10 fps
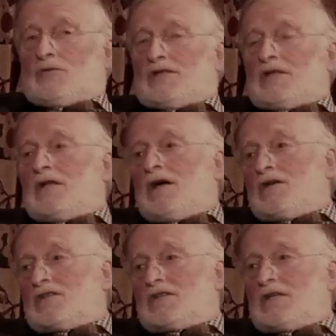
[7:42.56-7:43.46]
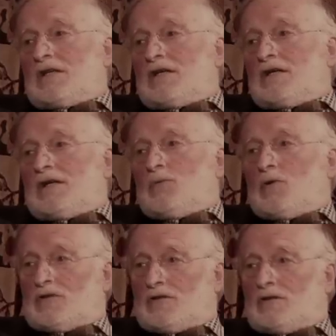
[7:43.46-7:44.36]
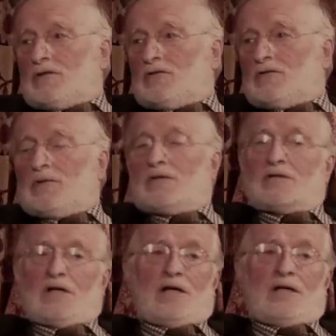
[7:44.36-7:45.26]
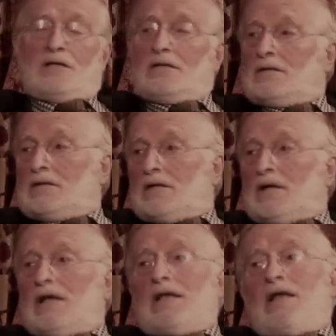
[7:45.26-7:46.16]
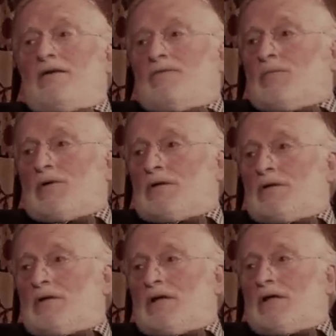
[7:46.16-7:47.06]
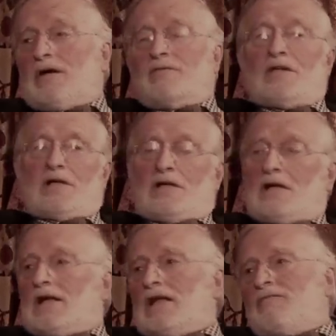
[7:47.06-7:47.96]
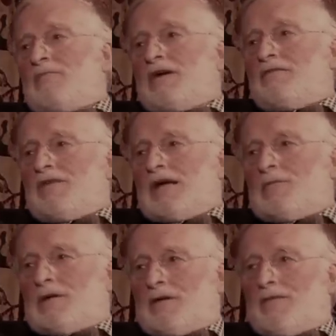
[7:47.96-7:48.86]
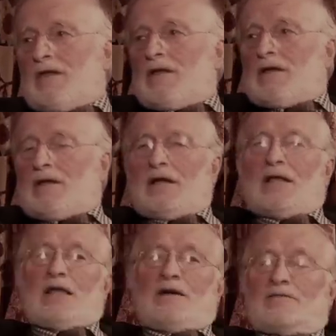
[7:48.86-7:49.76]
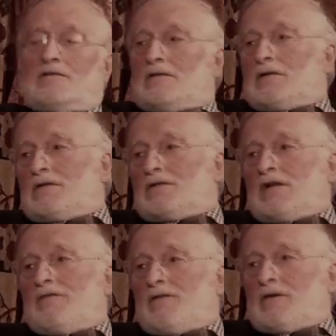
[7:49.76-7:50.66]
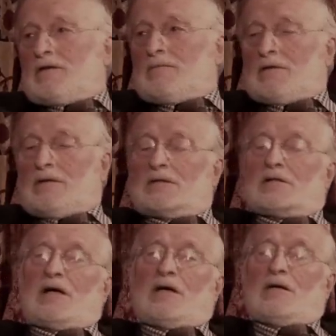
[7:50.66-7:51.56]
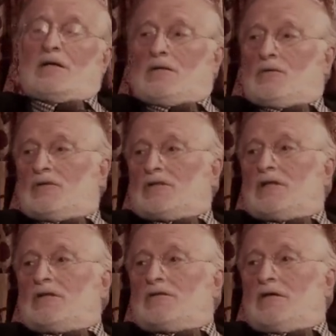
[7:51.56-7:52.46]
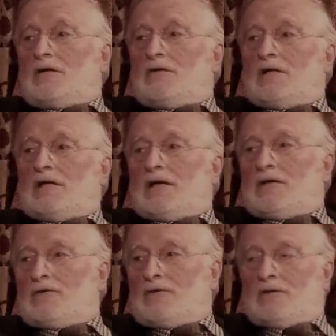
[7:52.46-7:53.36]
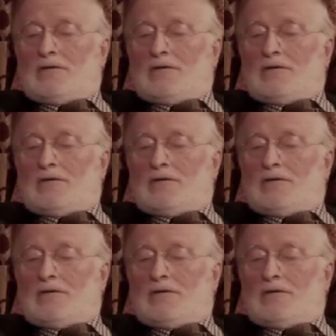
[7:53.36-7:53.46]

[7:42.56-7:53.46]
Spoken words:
was the last thing I wanted to do, because I loved Britain, I loved England, I loved my family, and I loved Suffolk, because I always think it's the Holy Land, you know.